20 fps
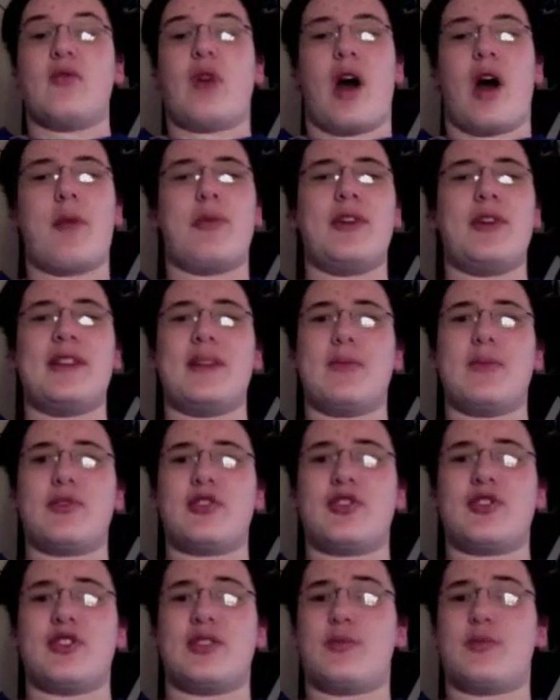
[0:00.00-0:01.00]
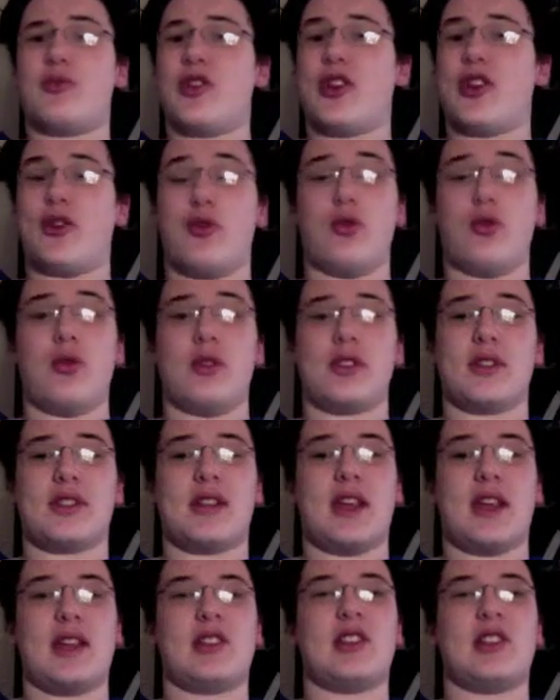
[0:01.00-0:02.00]
Operating temperatures is pretty cool.
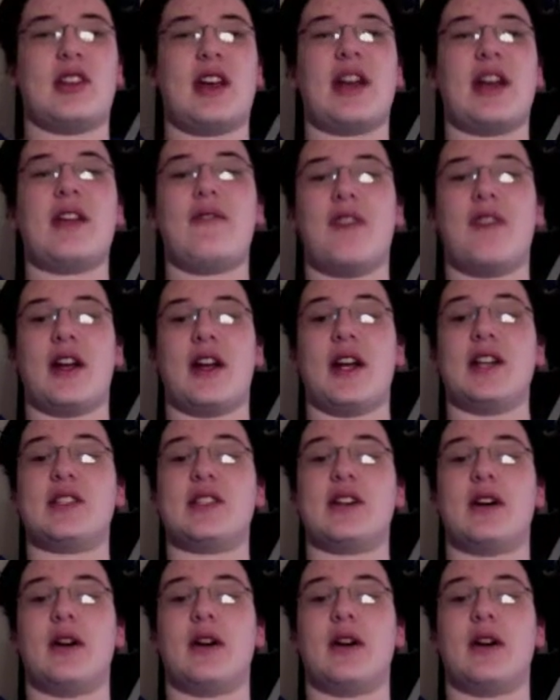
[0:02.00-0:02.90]
It kind of varies.